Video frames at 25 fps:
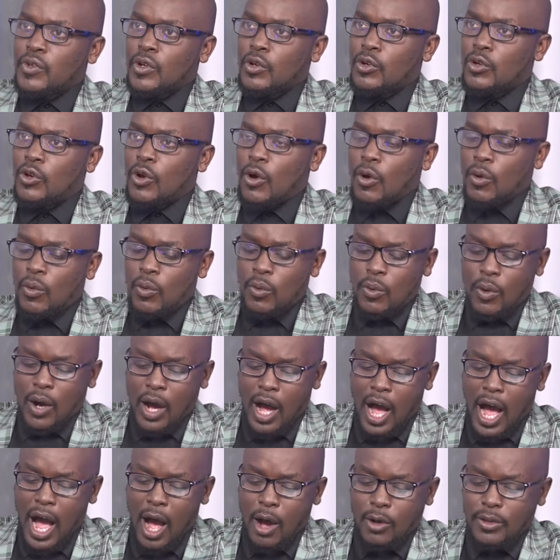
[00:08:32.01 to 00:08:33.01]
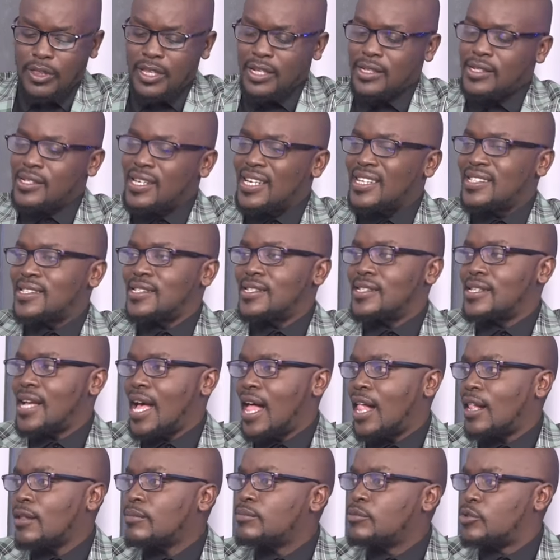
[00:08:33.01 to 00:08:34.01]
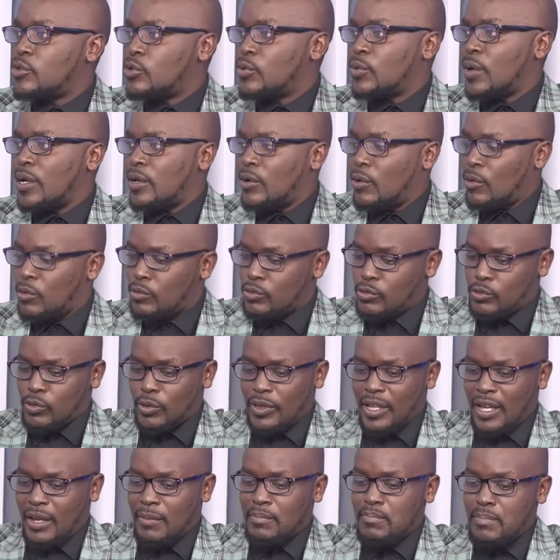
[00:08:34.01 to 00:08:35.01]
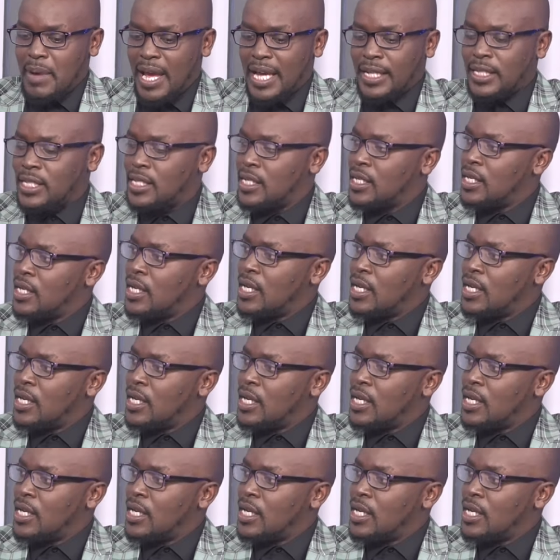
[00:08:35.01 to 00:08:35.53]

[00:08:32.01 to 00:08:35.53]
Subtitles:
you know, how this has helped you and also the impact